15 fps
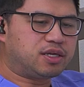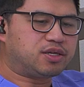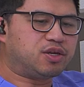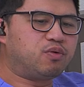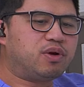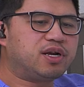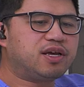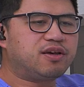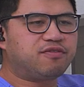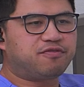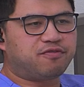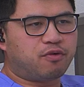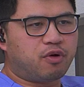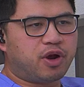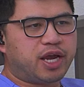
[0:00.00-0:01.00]
You want to
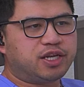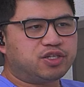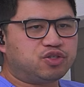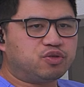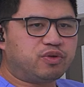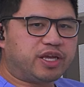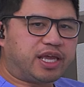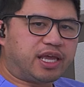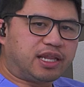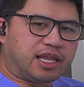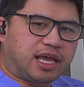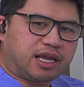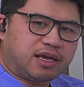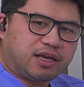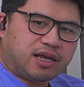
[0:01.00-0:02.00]
avoid doing it
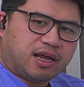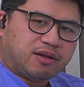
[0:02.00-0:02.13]
like